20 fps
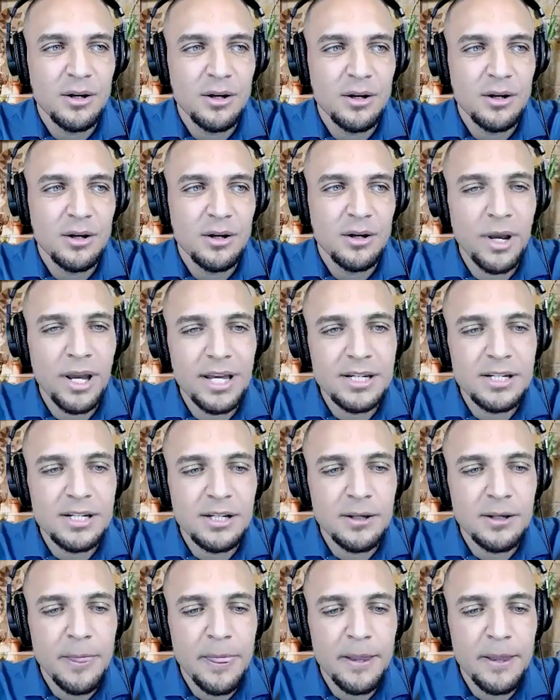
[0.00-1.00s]

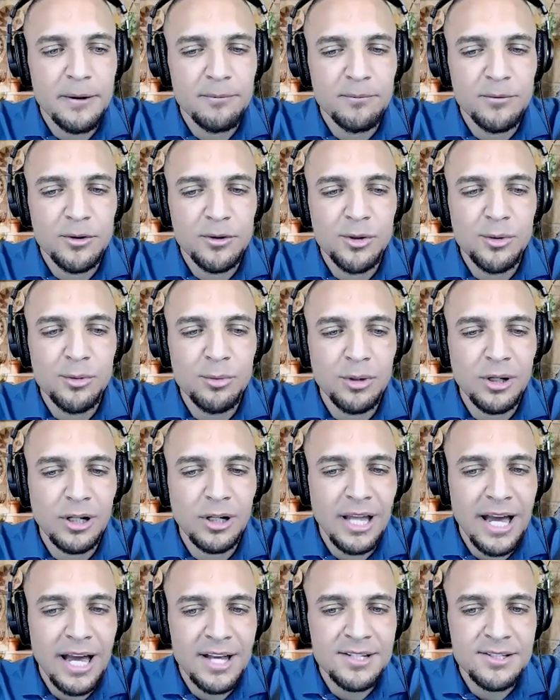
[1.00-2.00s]
when you
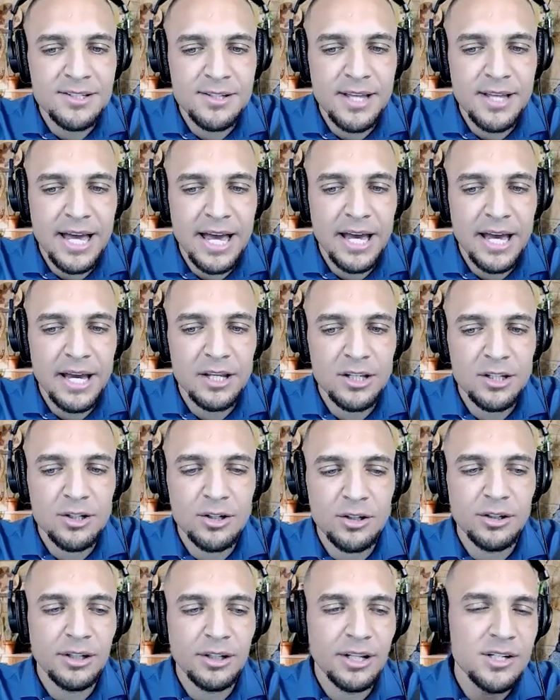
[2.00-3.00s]
realize that
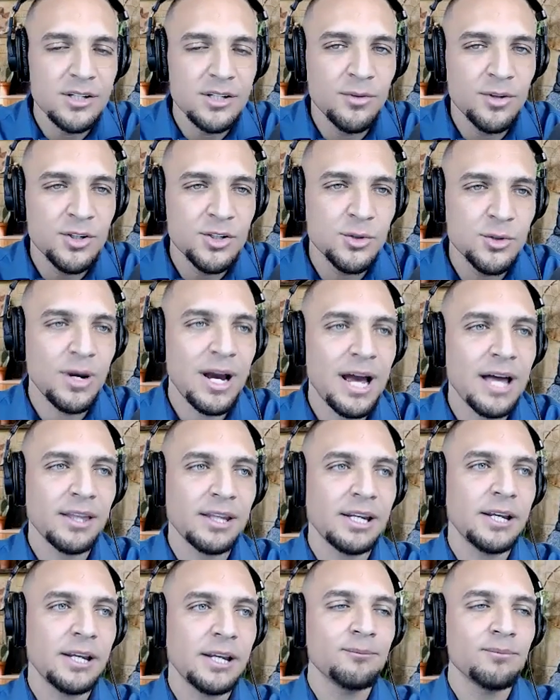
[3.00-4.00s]
your
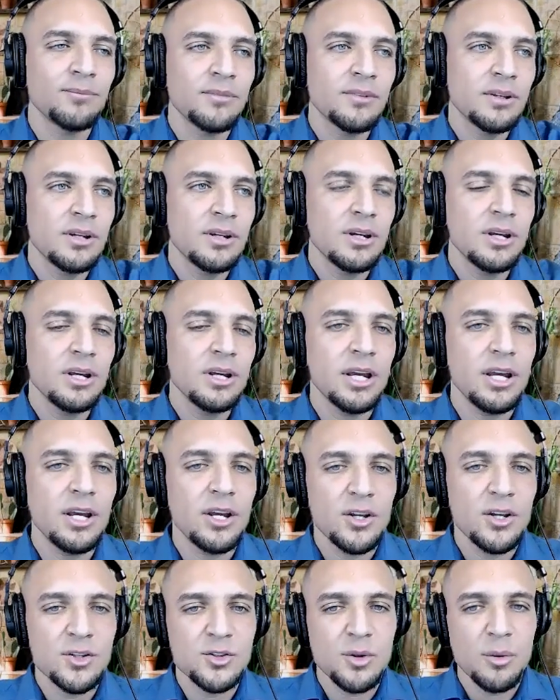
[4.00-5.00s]
individuality
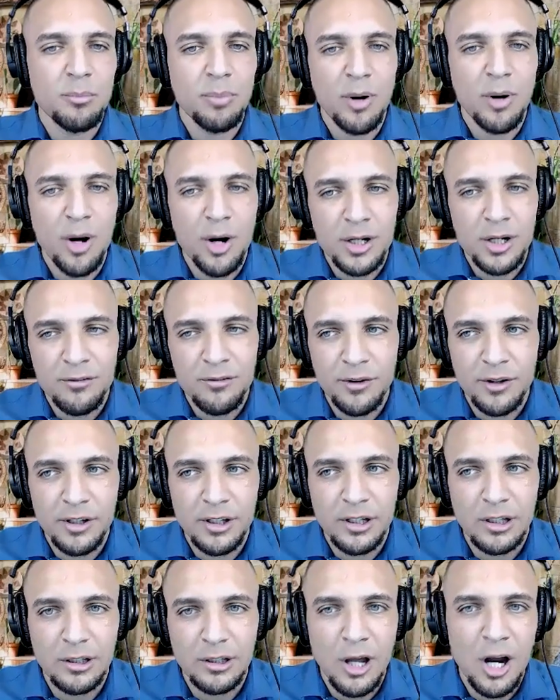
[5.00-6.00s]
is part of
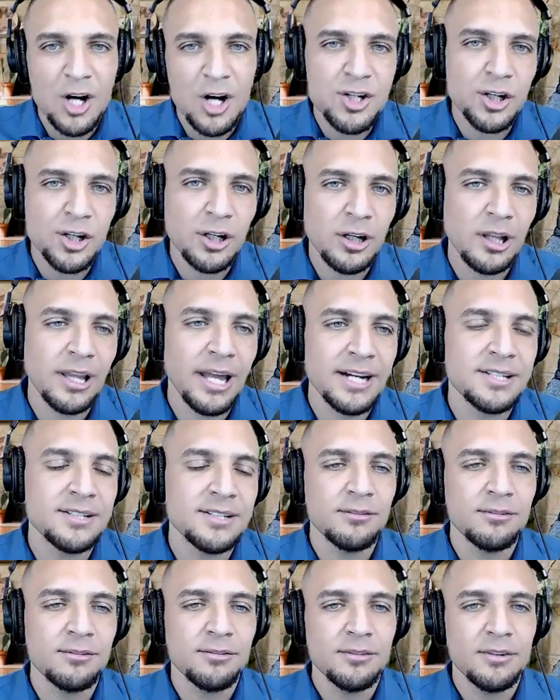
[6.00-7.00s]
a larger
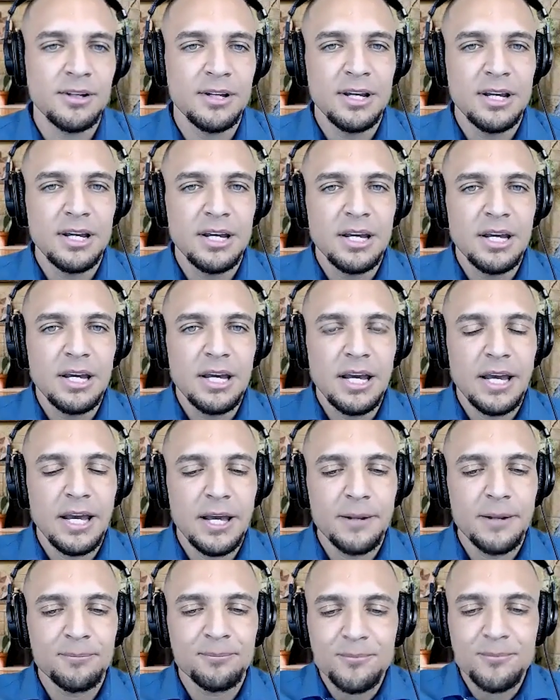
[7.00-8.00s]
collective.
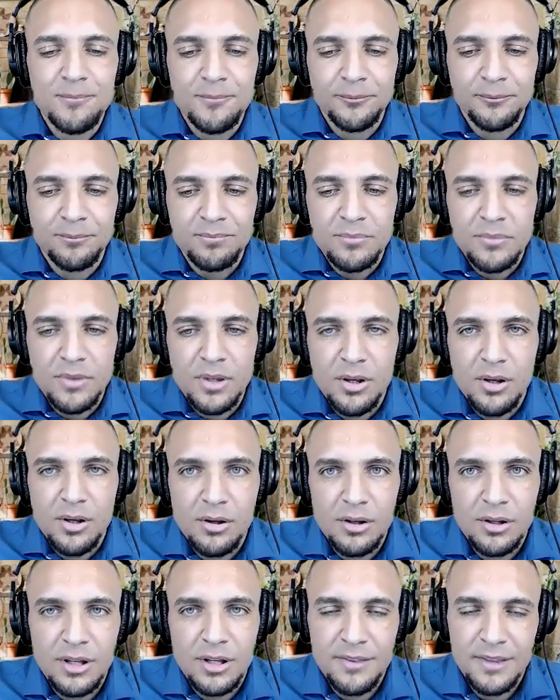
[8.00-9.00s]
And
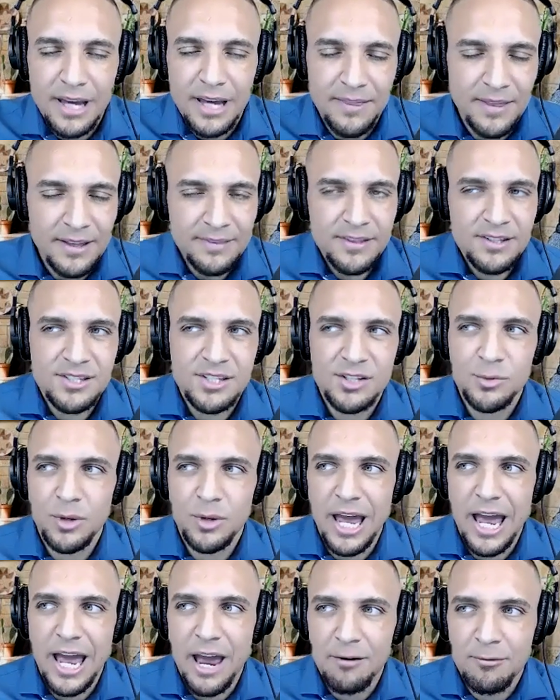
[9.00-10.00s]
I think this is
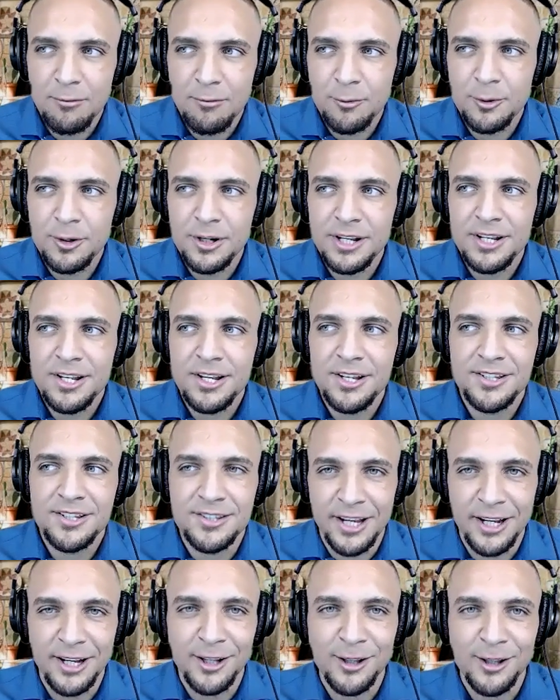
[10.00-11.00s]
what every
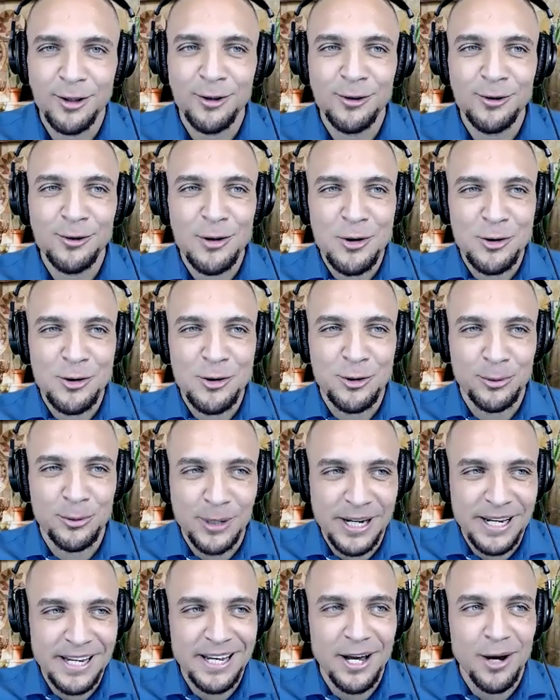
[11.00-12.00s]
single
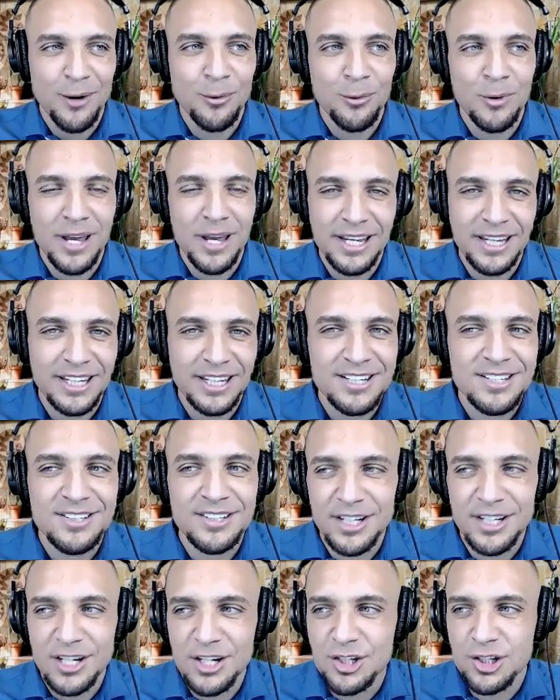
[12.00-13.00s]
great awakened
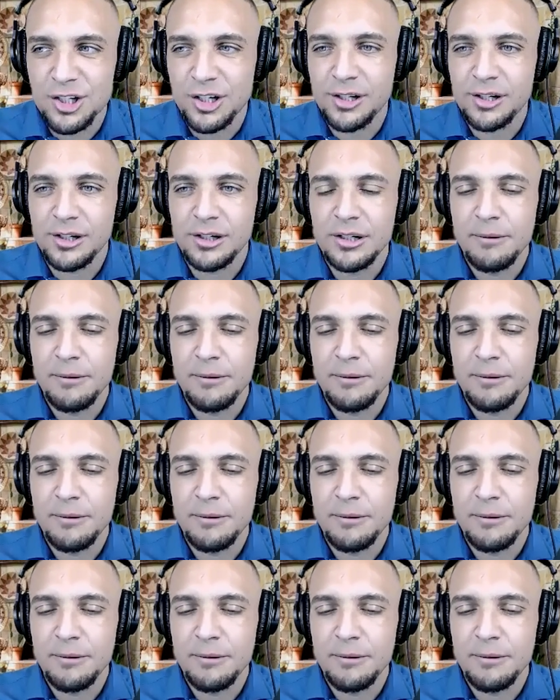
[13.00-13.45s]
teacher